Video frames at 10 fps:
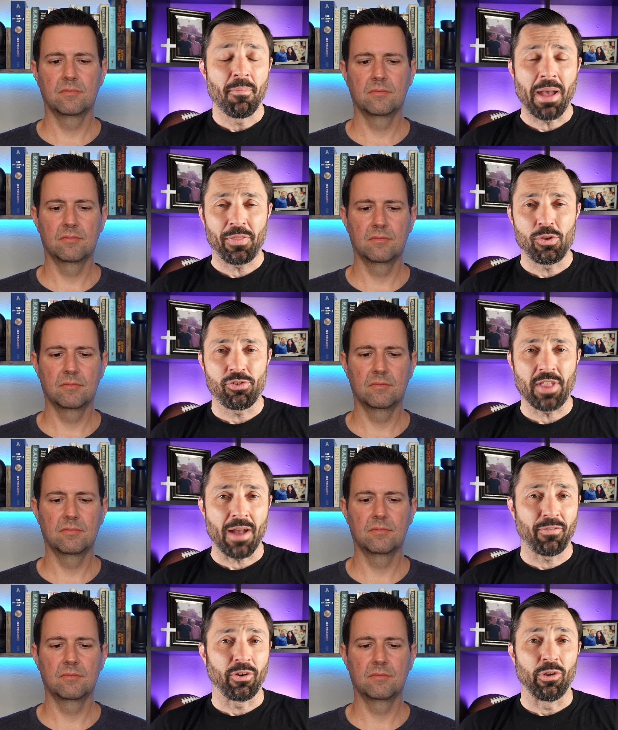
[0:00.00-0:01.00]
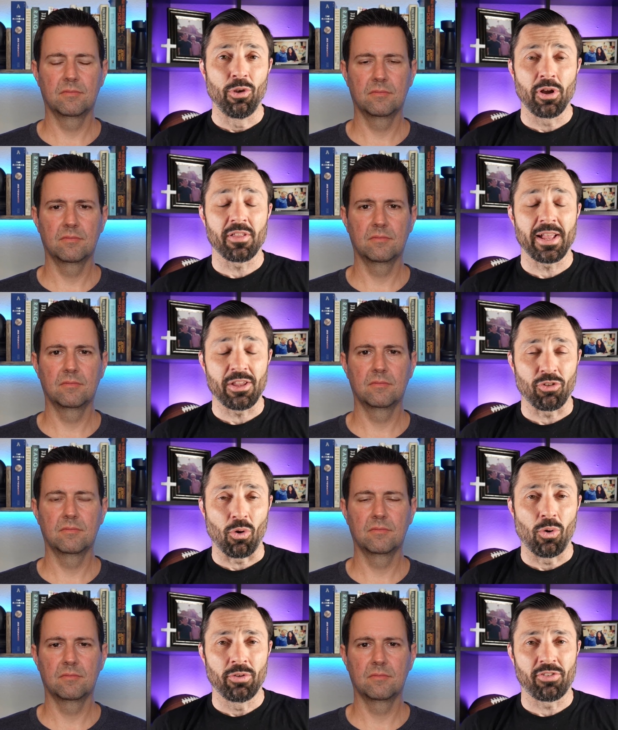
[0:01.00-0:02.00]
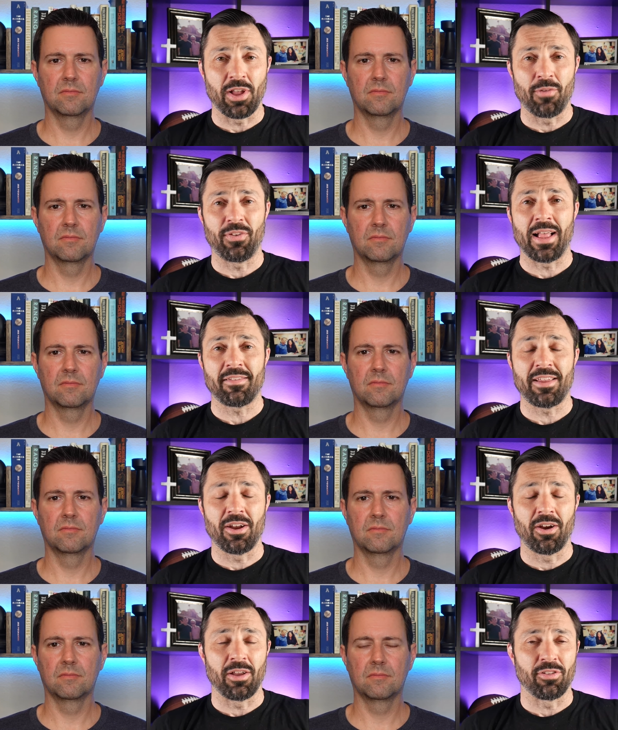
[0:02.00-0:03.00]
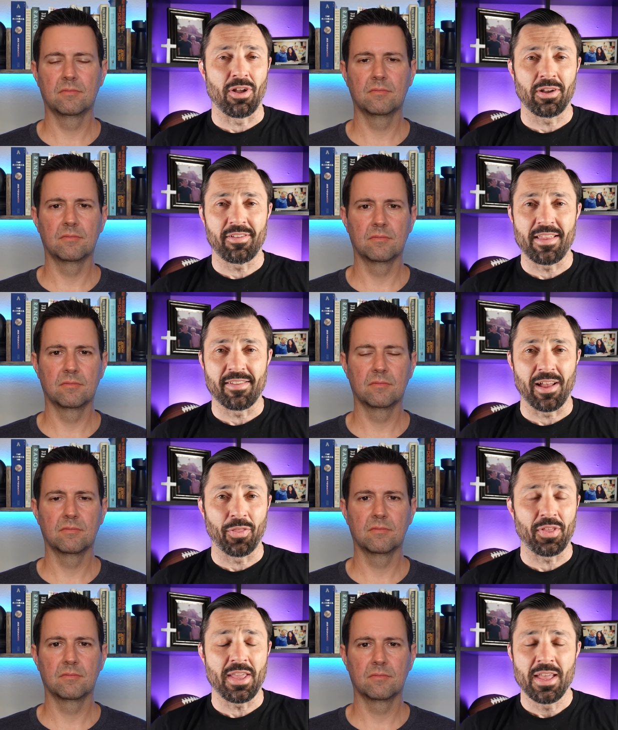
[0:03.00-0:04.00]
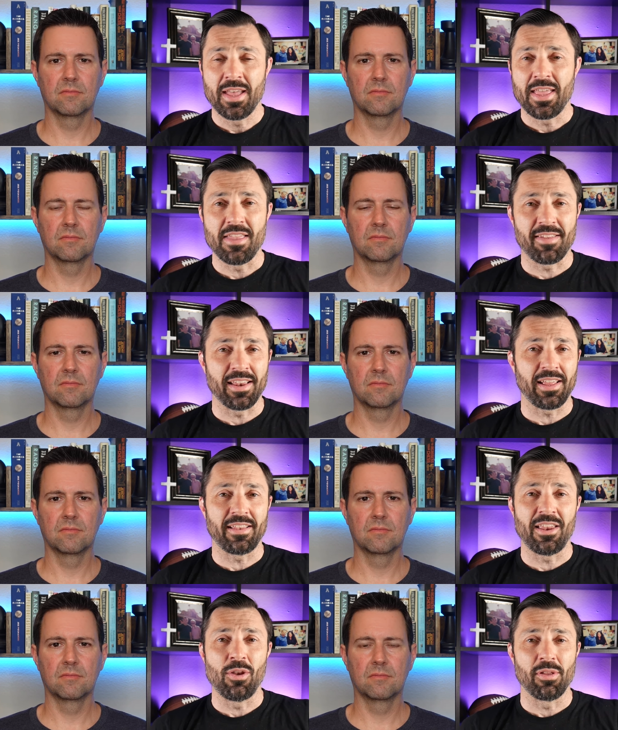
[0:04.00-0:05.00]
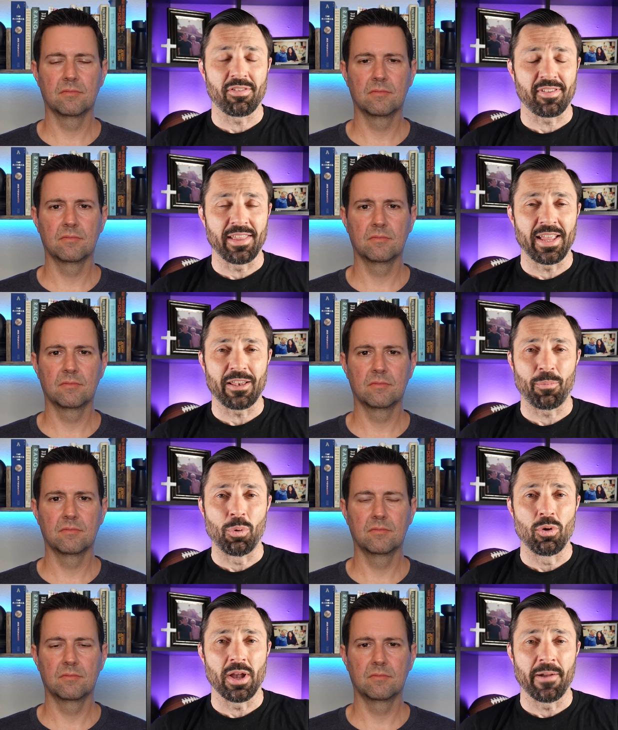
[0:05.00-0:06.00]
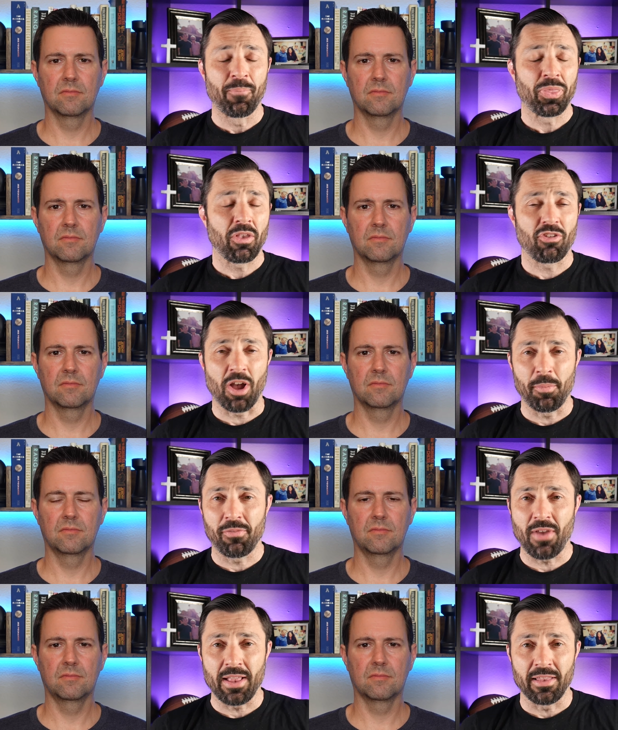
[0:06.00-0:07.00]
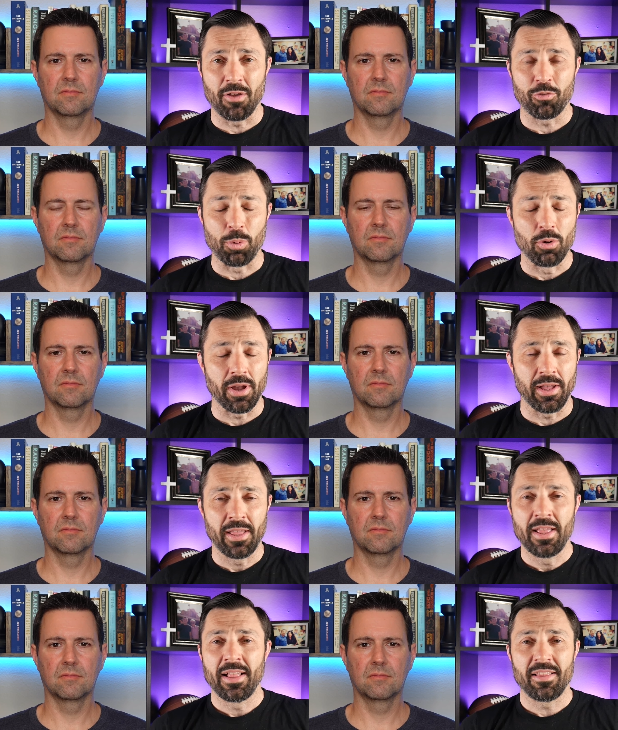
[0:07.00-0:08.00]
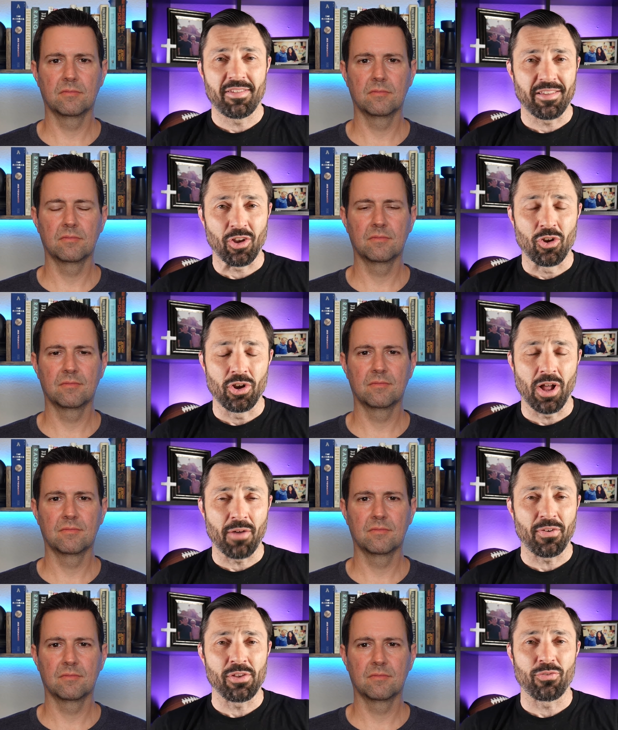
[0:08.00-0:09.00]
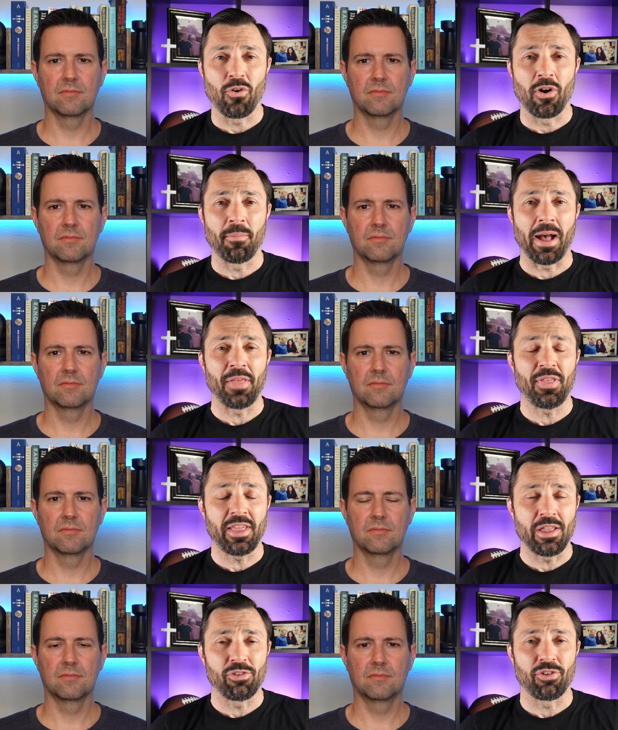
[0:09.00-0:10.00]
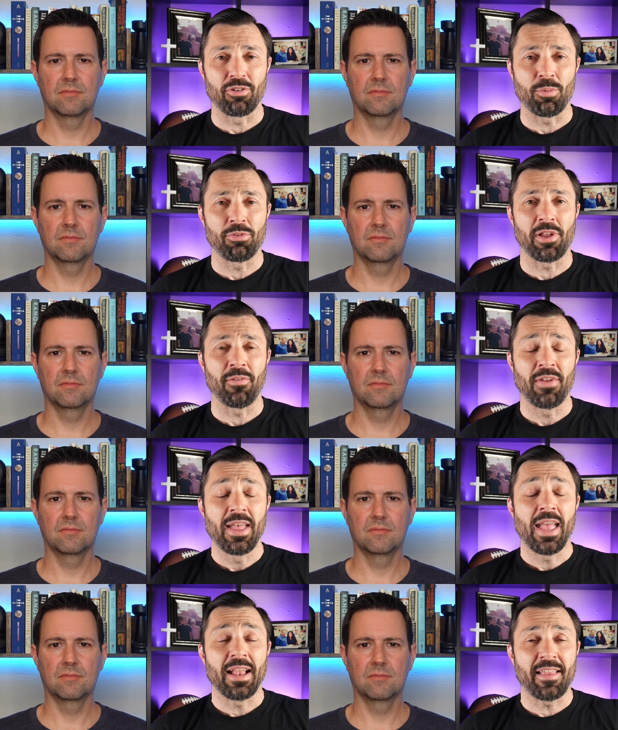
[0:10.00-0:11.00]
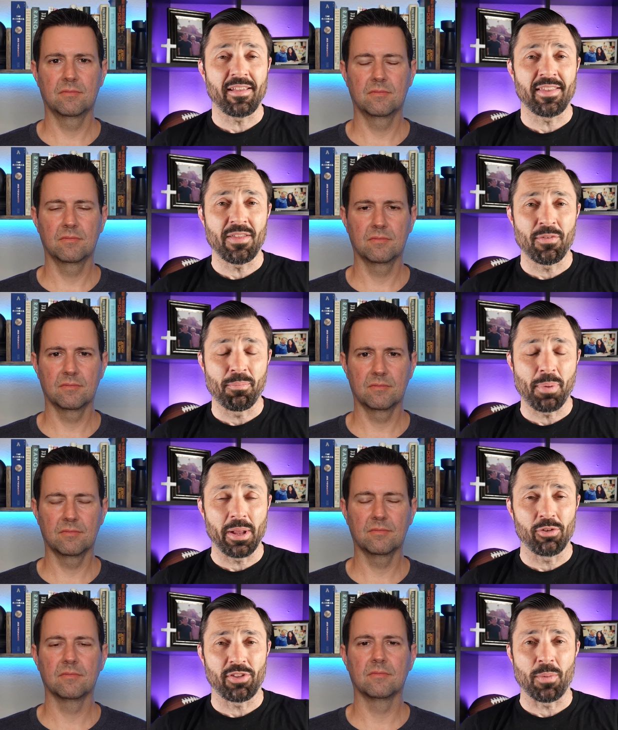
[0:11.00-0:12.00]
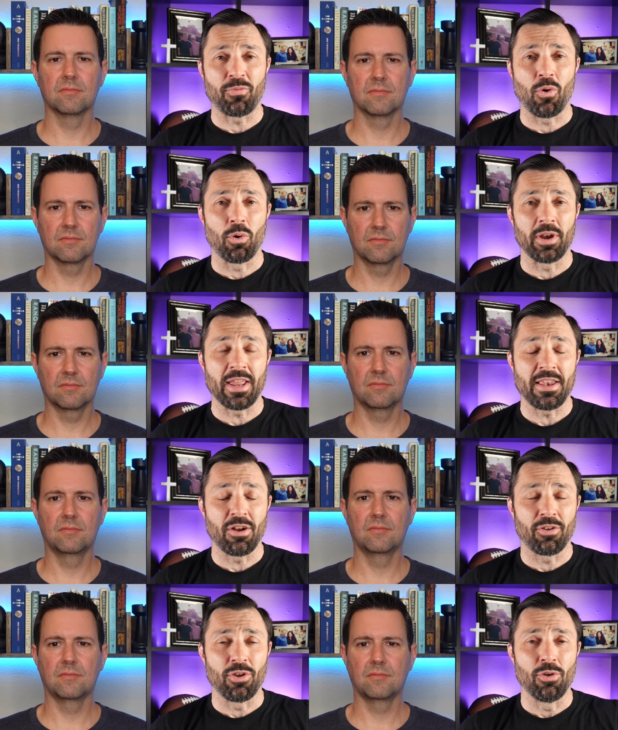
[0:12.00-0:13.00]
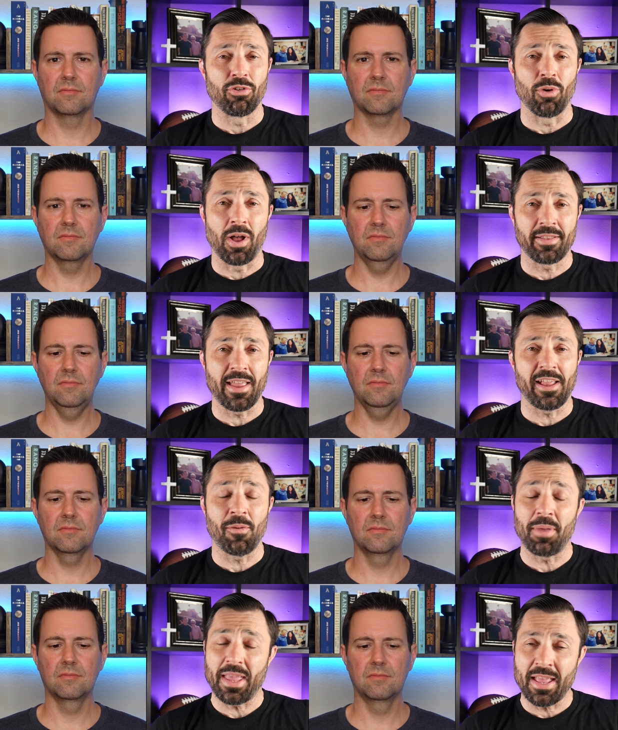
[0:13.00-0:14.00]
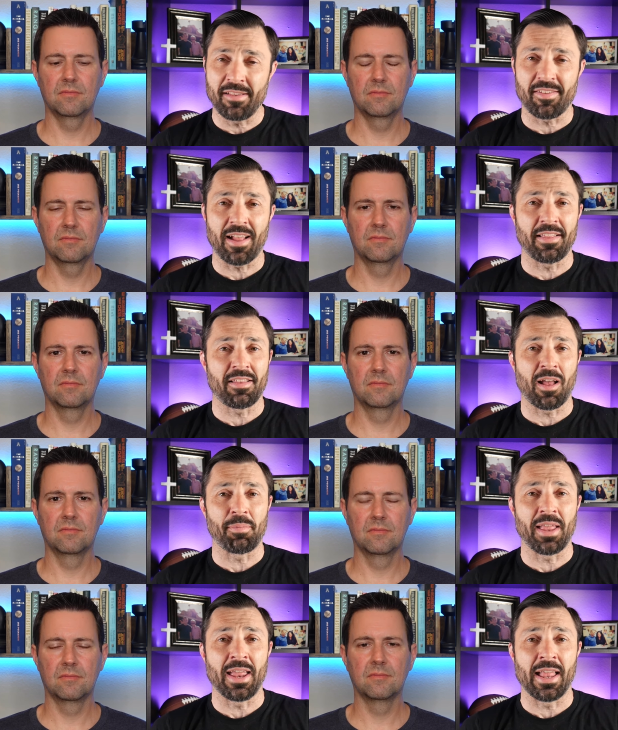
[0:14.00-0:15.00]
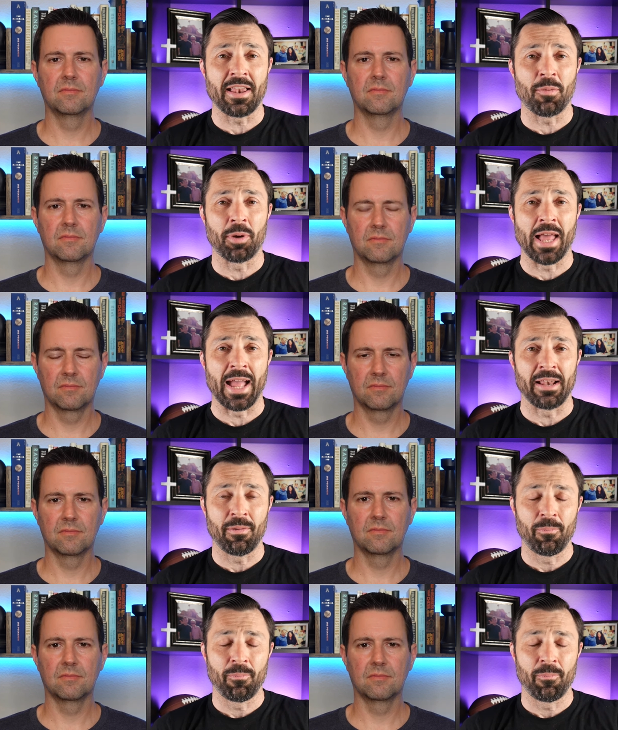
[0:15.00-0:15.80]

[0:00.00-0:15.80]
Speaker 1: Matthew Stafford looked like his old self last year. As long as he's healthy, he's going to continue to sling it to Puka. Sean McVay loves Puka. This is a good offense for him. I think he asserts himself and takes an even bigger step forward in year two. So I'll take him inside the top 10 at number nine.